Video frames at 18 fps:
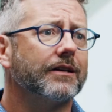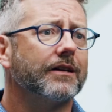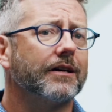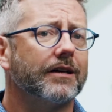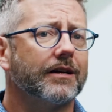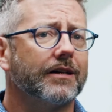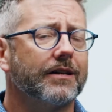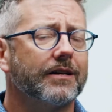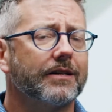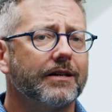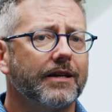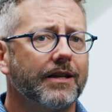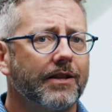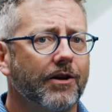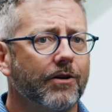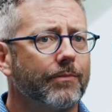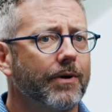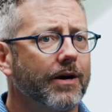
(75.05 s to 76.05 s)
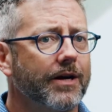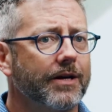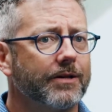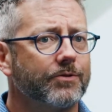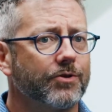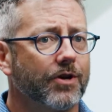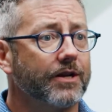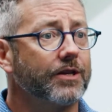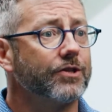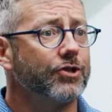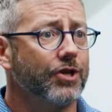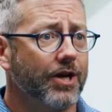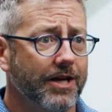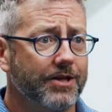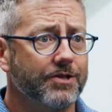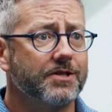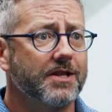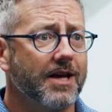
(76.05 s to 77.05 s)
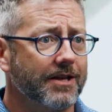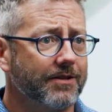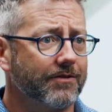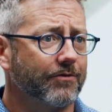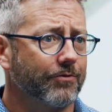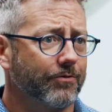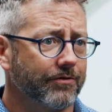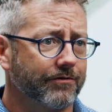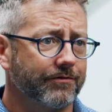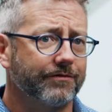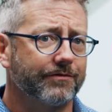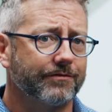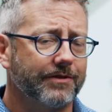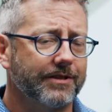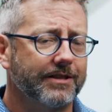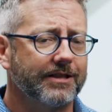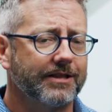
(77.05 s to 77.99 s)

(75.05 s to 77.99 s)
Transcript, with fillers: and thereby trying to change that sort of